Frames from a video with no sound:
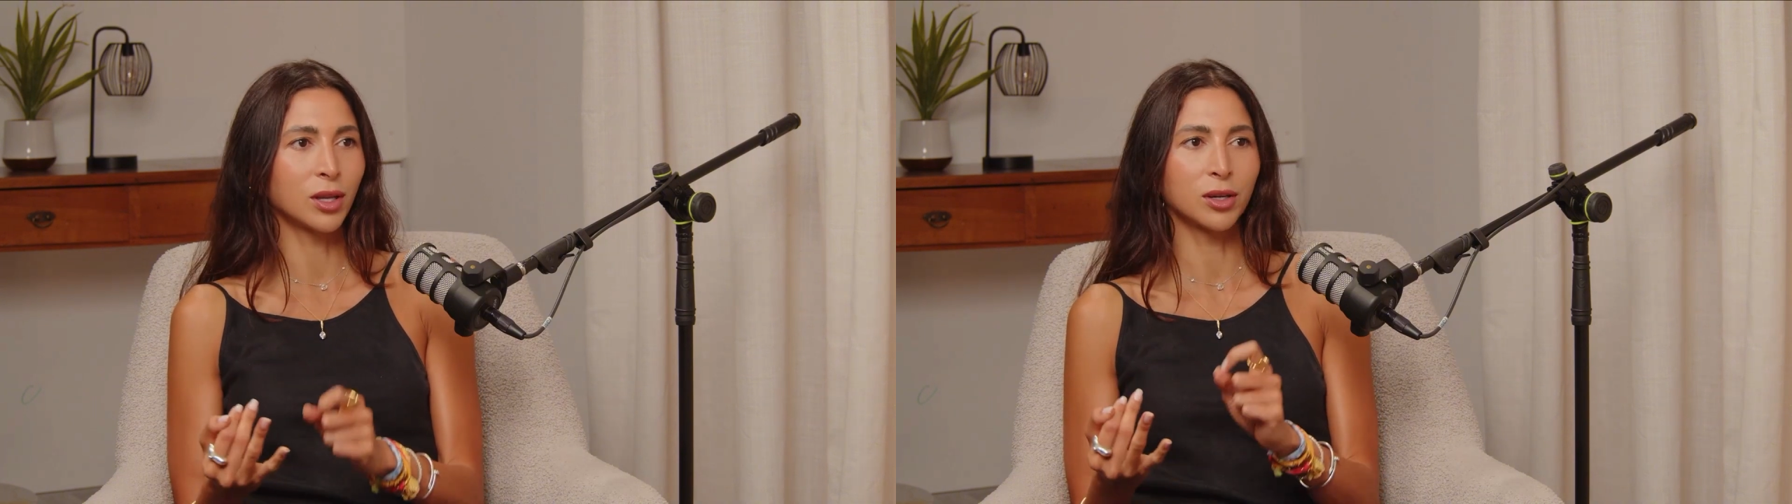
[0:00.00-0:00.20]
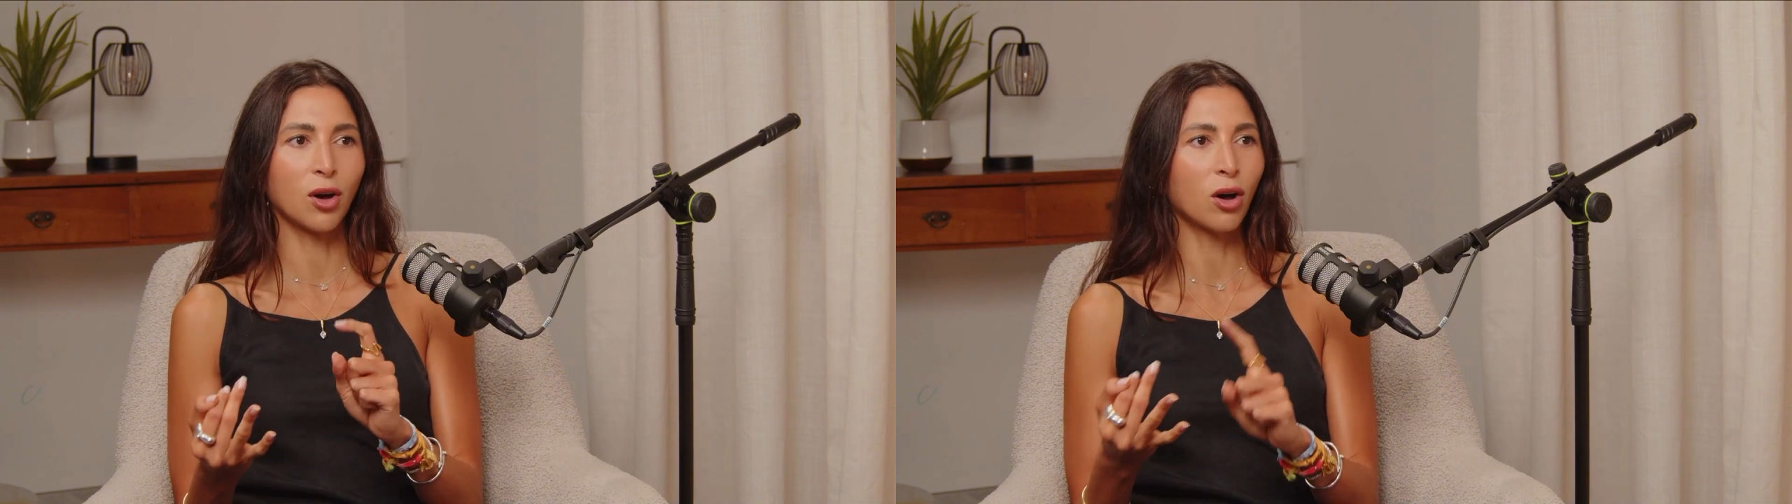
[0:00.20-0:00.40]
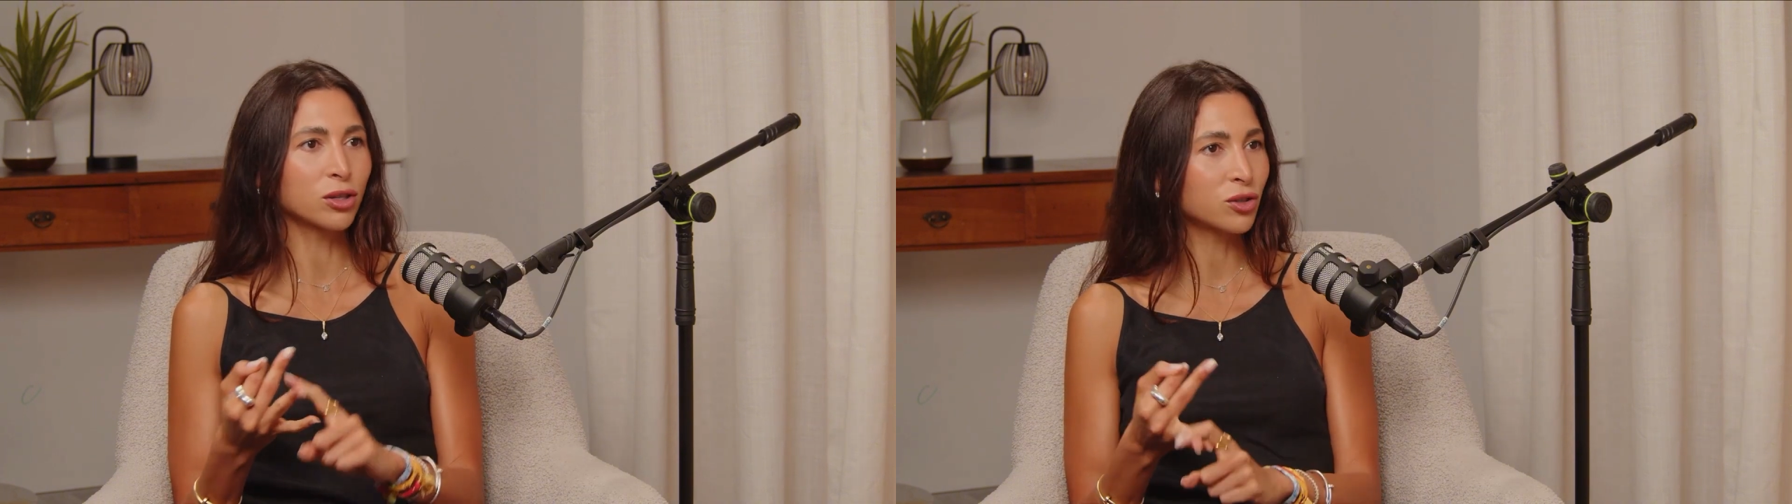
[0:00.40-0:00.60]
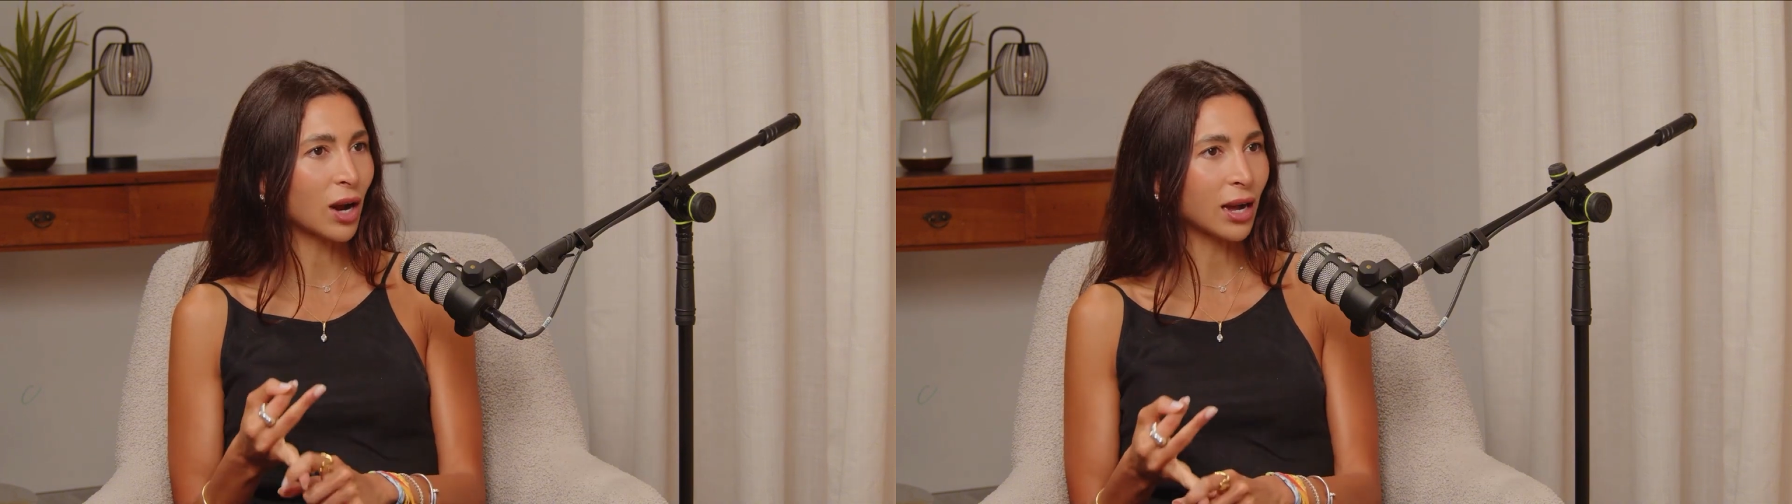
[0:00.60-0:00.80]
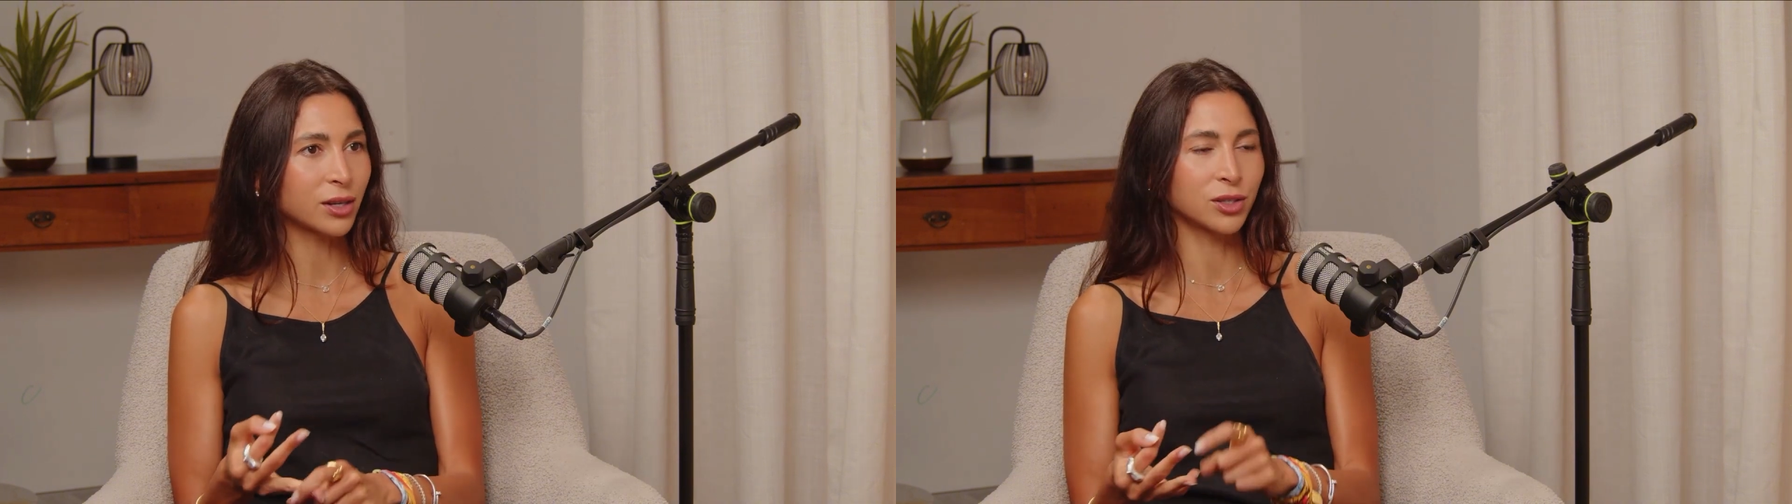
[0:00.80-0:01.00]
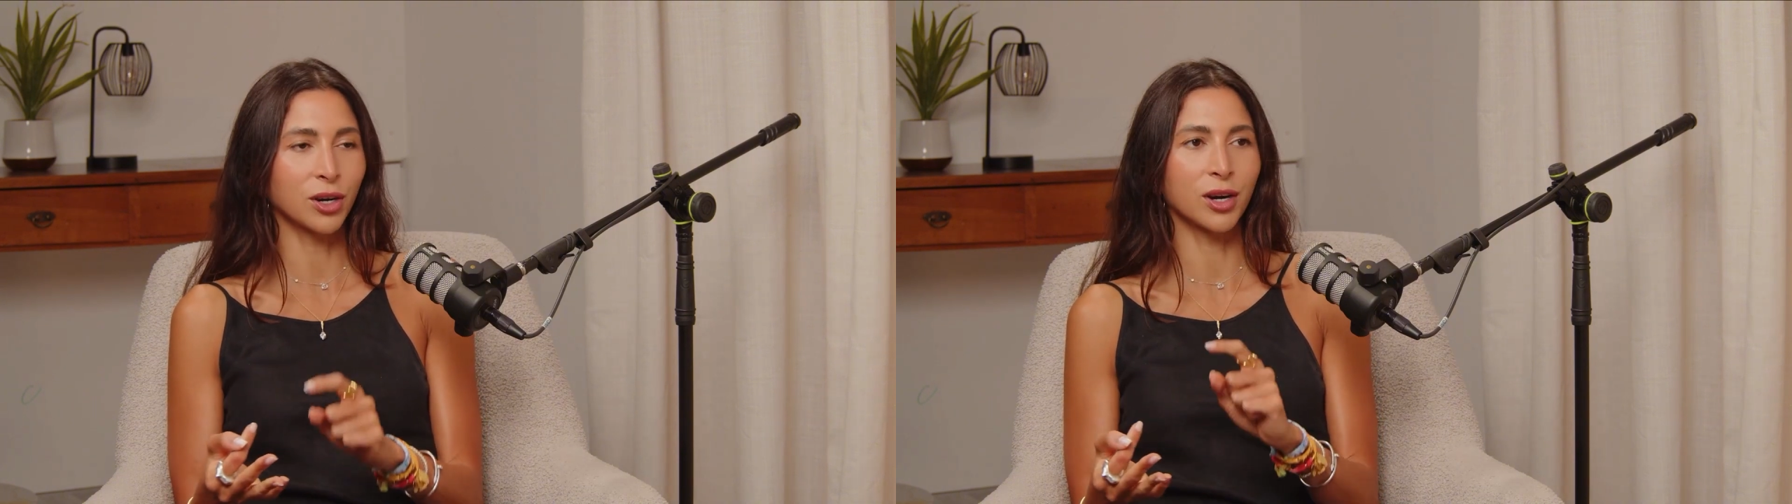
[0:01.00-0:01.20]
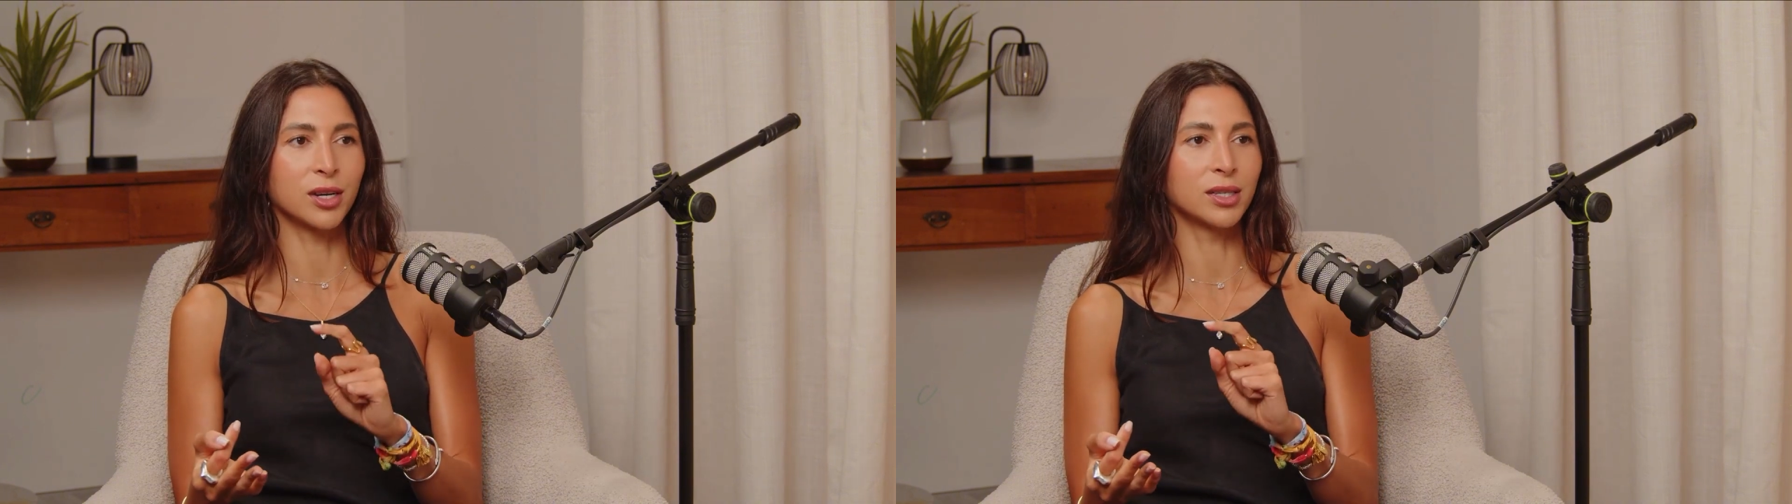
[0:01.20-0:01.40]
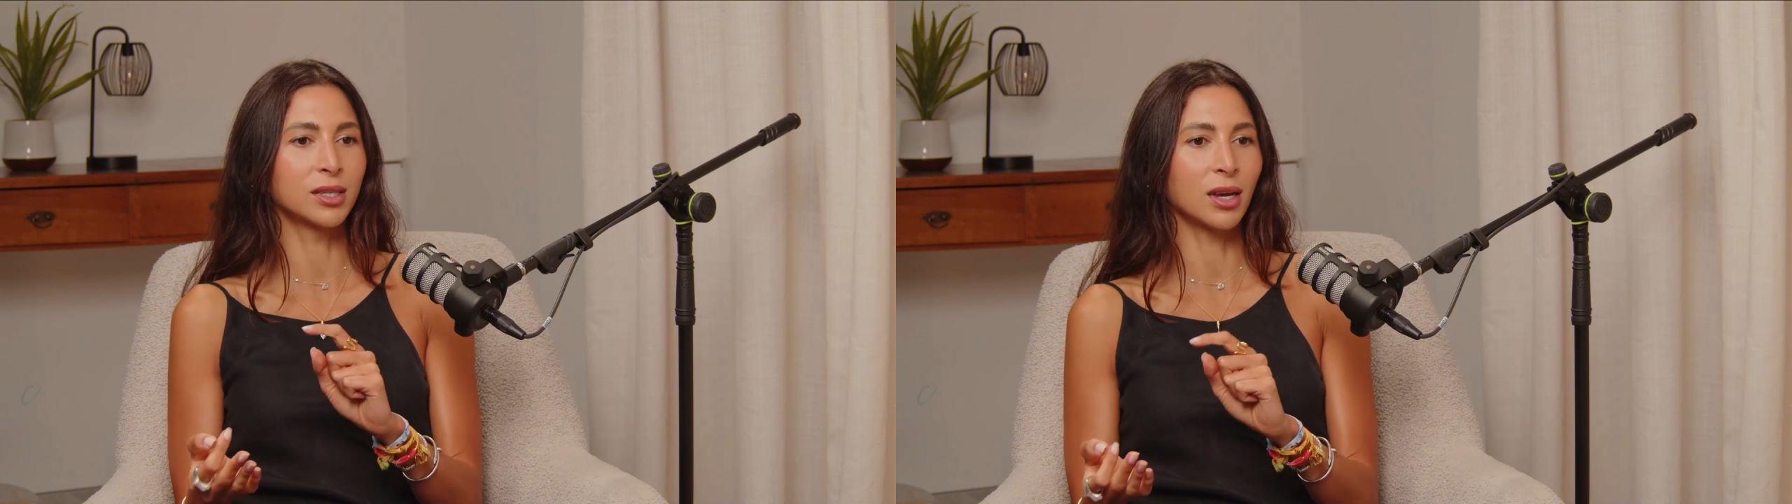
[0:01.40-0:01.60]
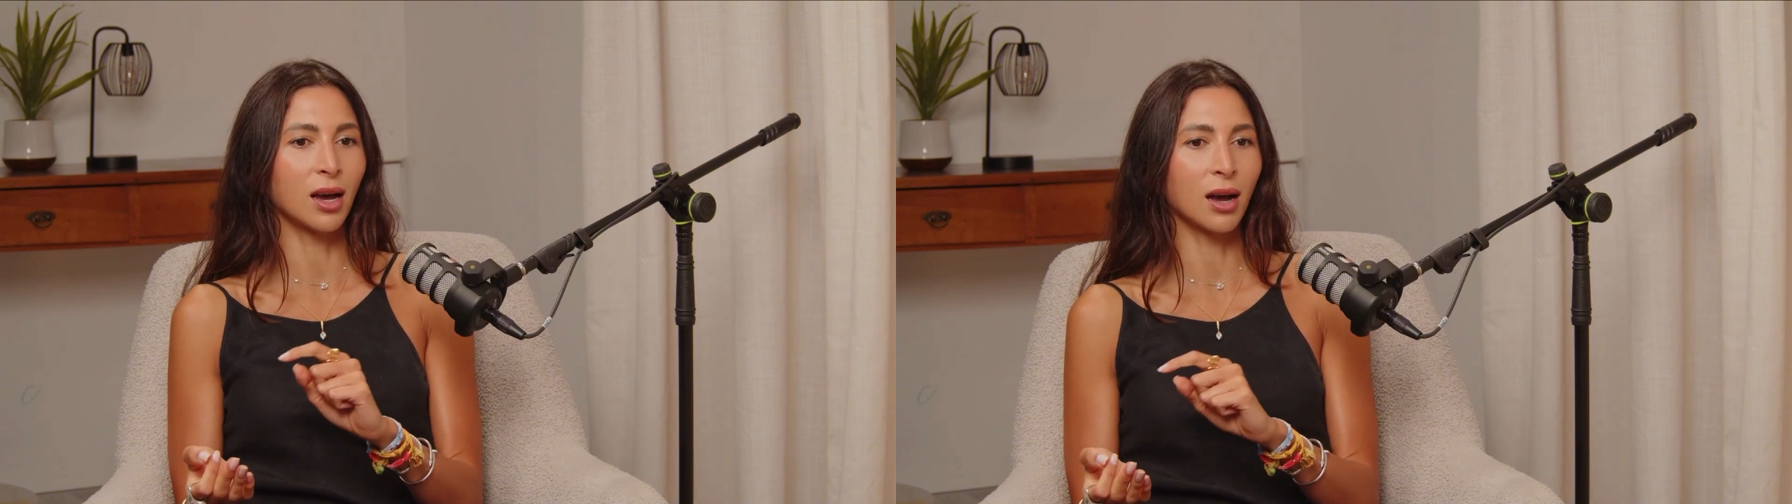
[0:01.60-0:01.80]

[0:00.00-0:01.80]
the contractors,